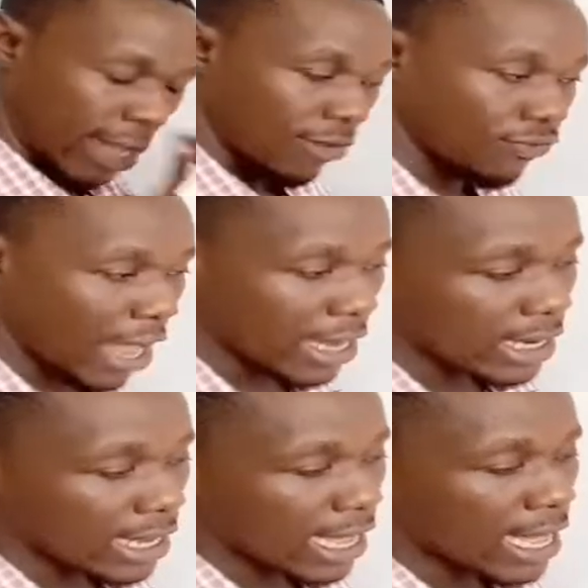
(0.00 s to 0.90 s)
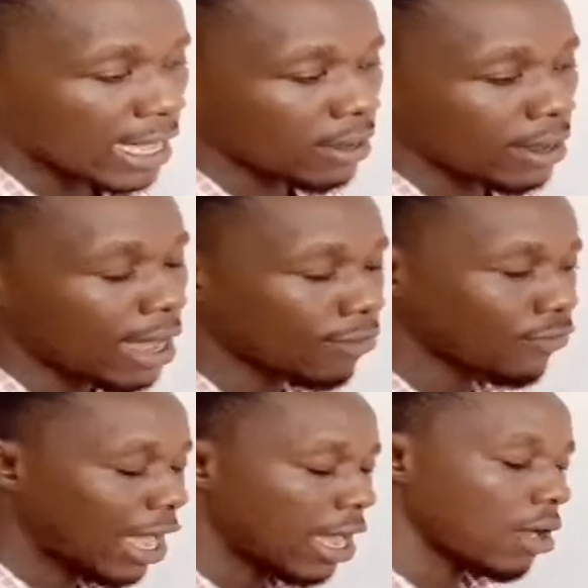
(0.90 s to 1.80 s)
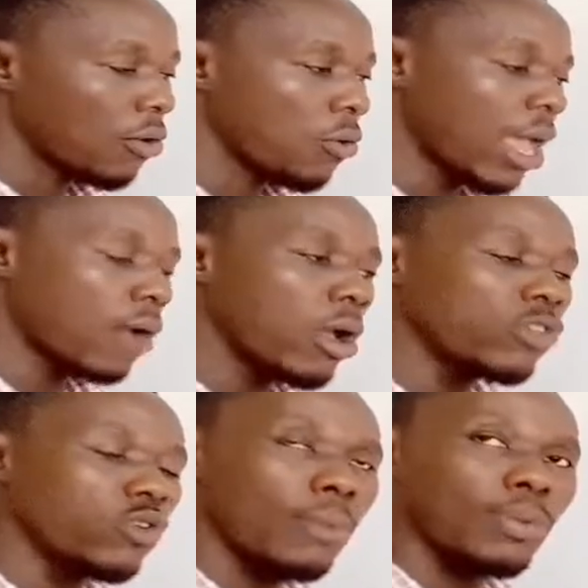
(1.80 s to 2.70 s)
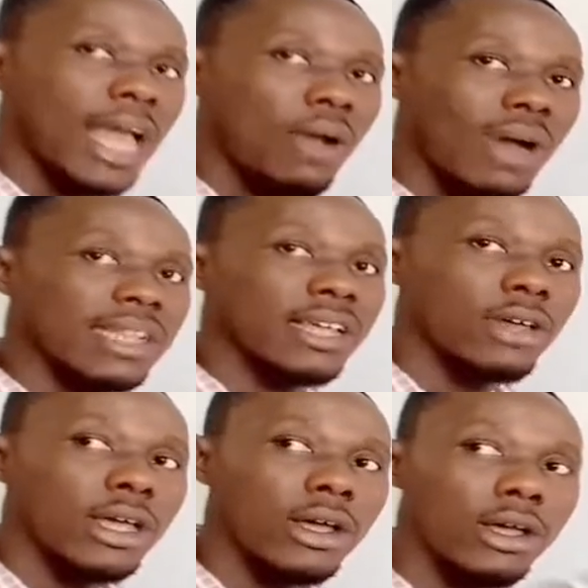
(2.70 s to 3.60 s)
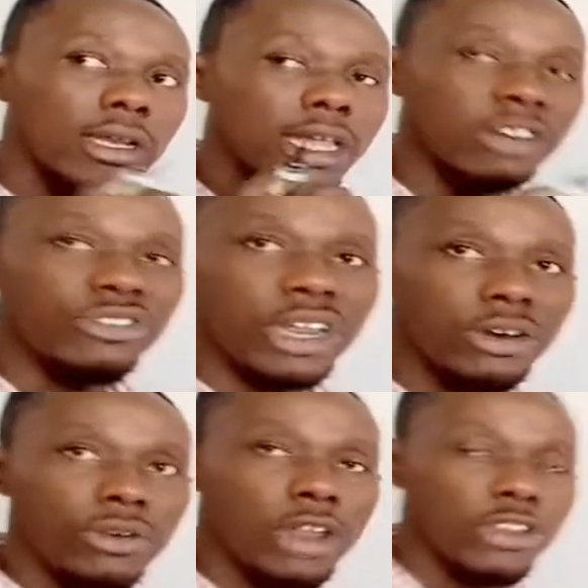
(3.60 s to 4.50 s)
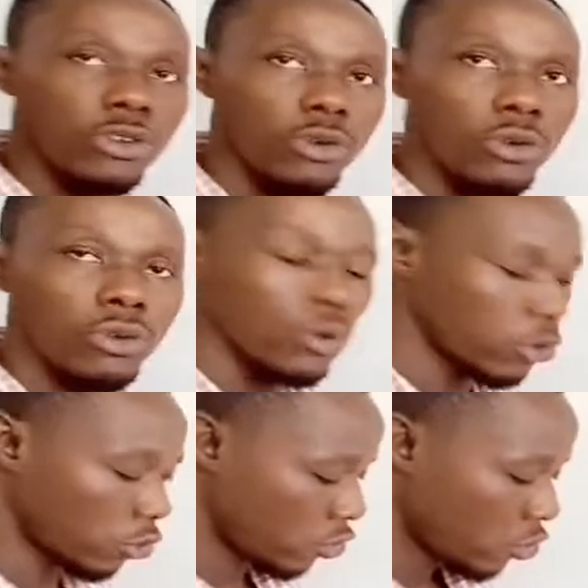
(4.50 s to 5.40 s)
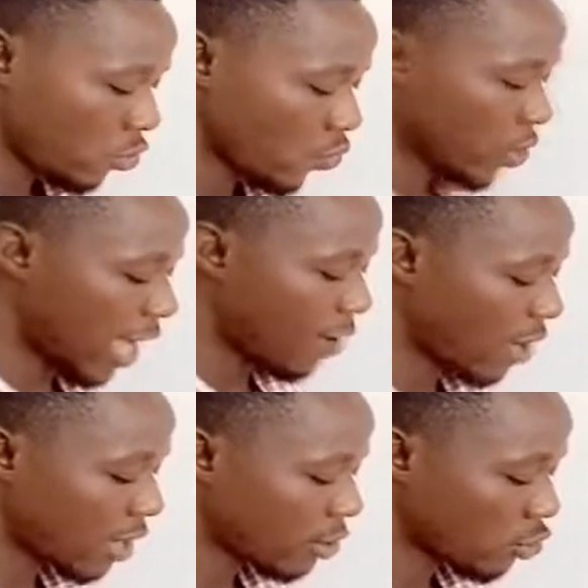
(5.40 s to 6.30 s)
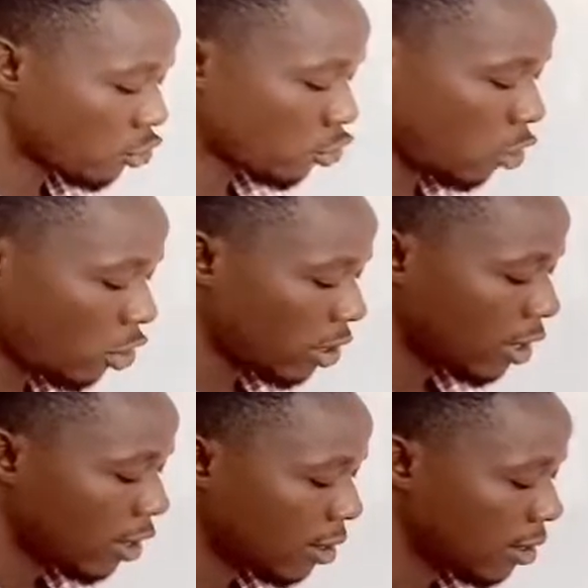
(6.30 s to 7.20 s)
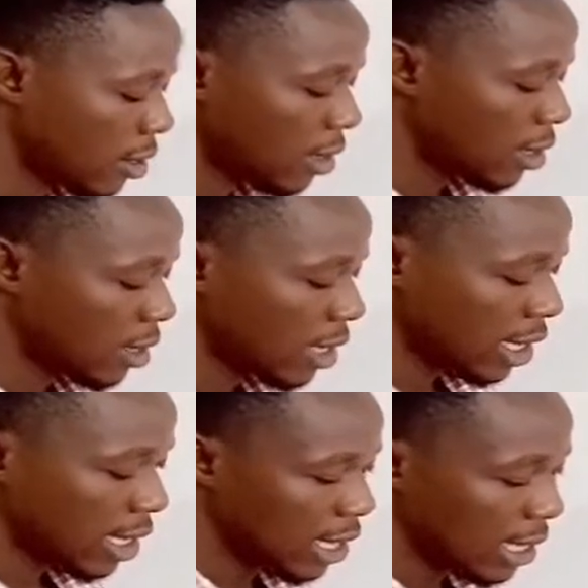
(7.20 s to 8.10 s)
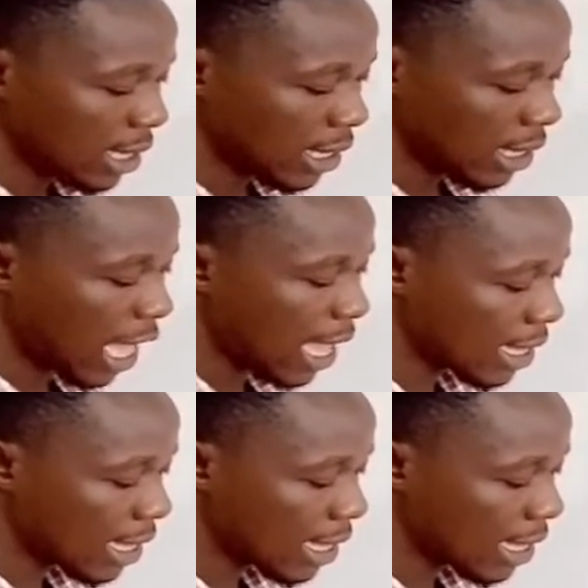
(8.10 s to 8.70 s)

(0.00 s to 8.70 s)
Finding the angle alpha, we are going to apply what? The trig ratio rules. We have what? So, cut